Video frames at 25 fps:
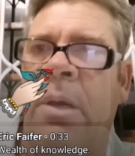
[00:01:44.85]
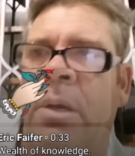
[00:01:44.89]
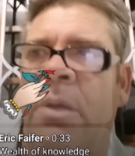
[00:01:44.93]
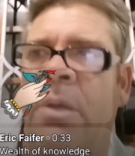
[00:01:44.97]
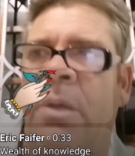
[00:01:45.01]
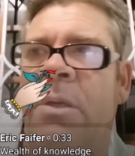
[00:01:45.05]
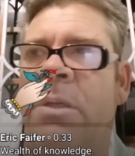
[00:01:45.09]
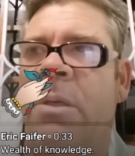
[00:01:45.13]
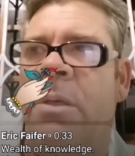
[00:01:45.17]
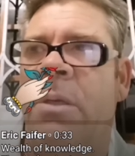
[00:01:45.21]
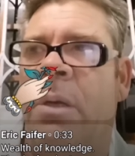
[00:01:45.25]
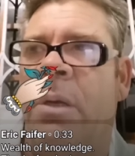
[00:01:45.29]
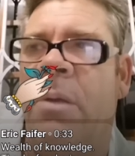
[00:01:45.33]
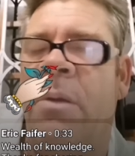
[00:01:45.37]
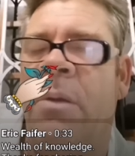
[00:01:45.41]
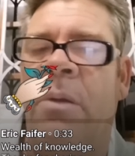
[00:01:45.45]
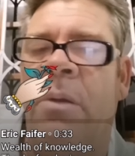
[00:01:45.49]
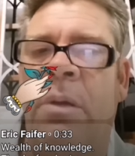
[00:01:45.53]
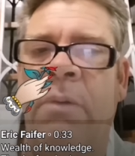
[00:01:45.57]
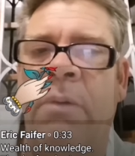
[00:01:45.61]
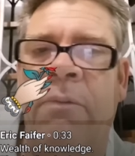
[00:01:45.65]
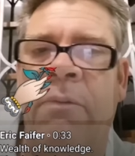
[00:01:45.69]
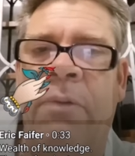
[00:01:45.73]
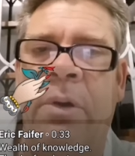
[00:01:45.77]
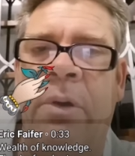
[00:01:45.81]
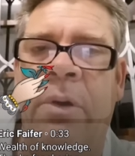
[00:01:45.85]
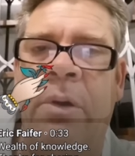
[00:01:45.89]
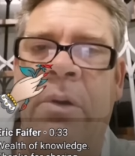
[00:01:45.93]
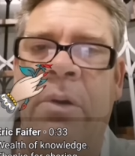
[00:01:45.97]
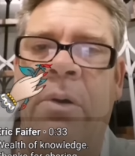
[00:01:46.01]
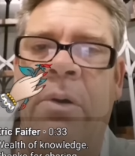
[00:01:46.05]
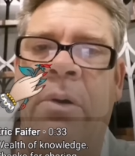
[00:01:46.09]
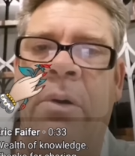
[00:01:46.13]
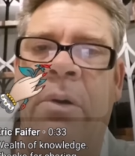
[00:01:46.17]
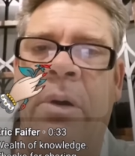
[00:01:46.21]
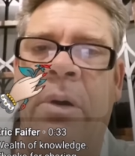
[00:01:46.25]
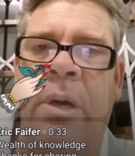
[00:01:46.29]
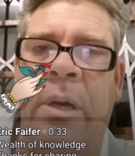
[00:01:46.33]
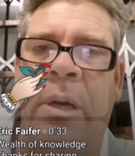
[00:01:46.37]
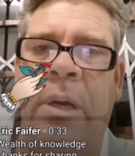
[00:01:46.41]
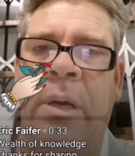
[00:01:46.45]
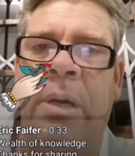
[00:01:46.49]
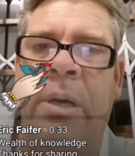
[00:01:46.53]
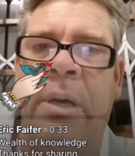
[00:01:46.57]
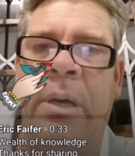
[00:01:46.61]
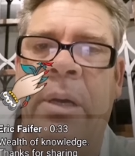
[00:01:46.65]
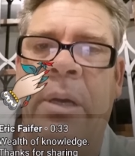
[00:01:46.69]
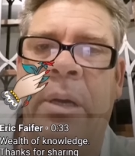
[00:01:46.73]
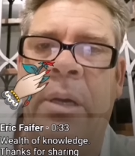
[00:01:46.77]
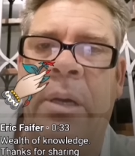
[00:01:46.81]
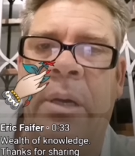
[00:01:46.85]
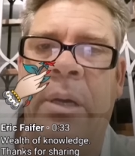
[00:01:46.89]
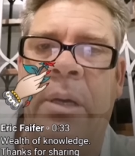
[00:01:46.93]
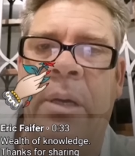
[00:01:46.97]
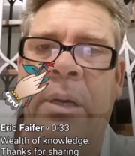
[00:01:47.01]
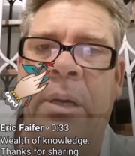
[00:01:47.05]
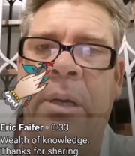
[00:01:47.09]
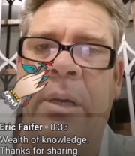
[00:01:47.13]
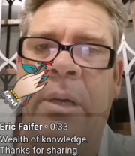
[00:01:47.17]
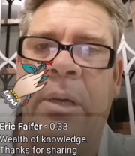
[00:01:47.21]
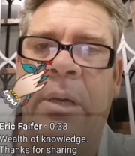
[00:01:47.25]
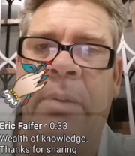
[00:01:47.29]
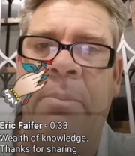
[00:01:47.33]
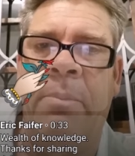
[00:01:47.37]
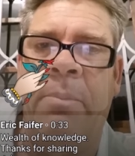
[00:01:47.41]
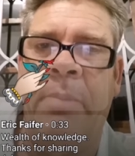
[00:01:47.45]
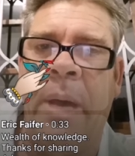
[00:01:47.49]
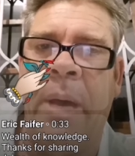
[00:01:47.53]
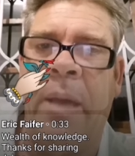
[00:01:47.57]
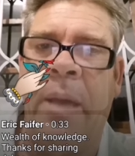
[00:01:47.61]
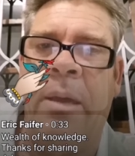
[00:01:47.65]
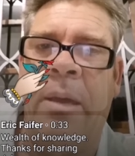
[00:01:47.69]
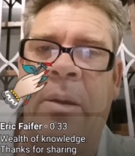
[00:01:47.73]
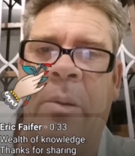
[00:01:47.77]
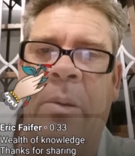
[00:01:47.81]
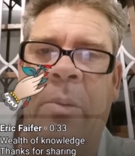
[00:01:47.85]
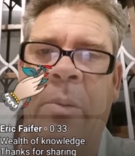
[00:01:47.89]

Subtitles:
You start looking for your mackerel,